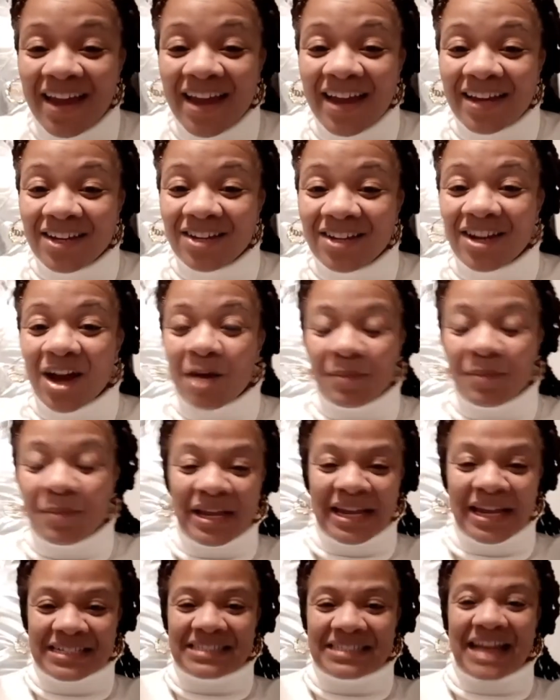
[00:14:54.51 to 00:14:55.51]
You know what I mean?
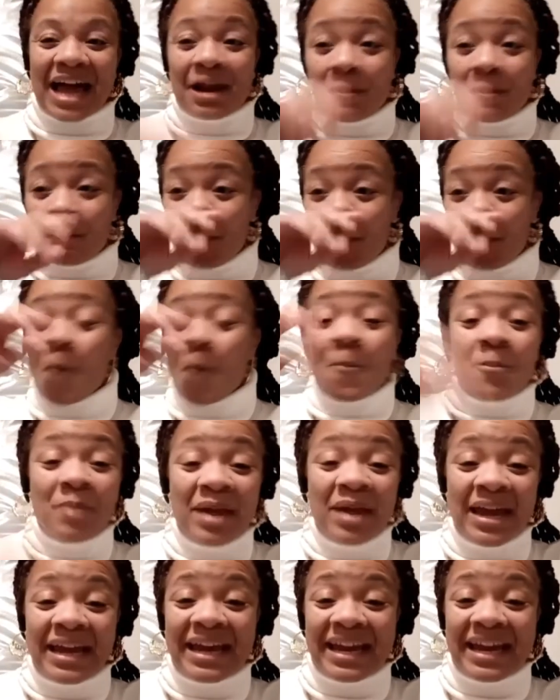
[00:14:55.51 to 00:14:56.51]
It's not about
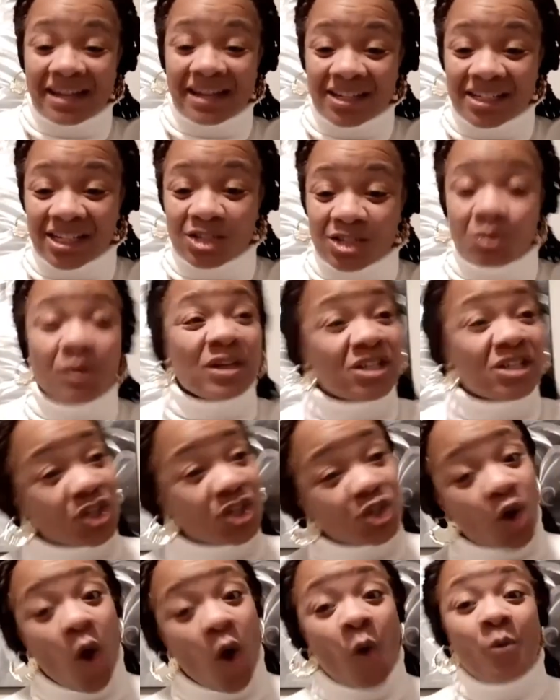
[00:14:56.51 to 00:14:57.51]
me in the situation. It's
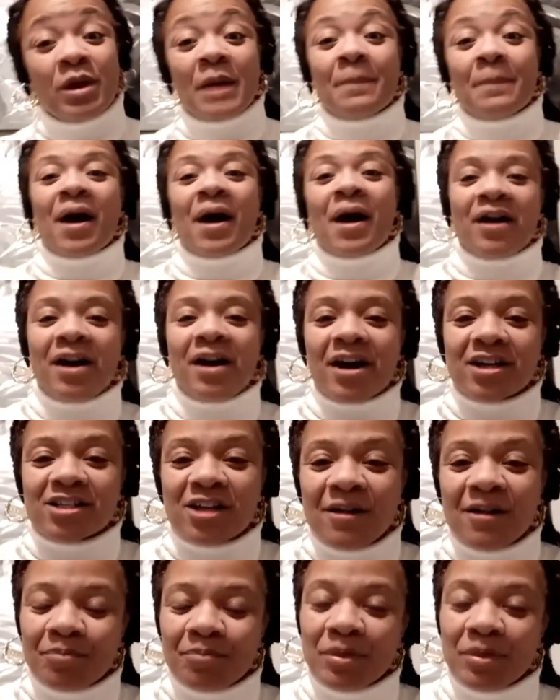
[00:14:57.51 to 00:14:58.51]
always about us,
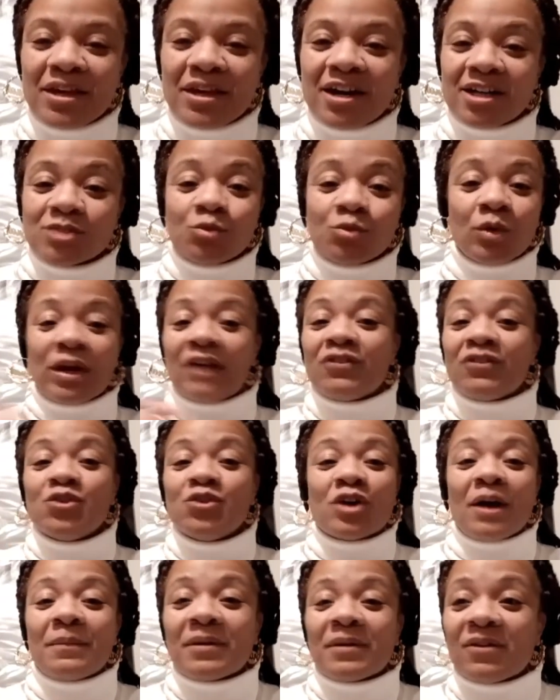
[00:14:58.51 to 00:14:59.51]
because whenever you
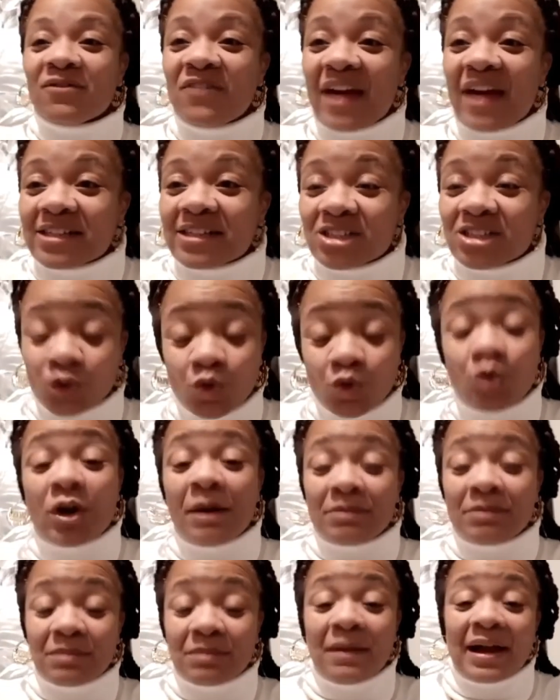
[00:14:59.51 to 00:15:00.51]
come to fashion show, you come
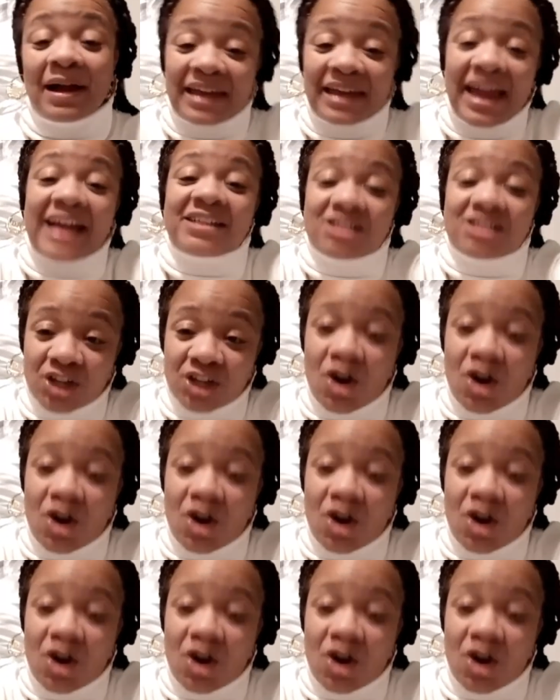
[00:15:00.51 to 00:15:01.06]
to my casting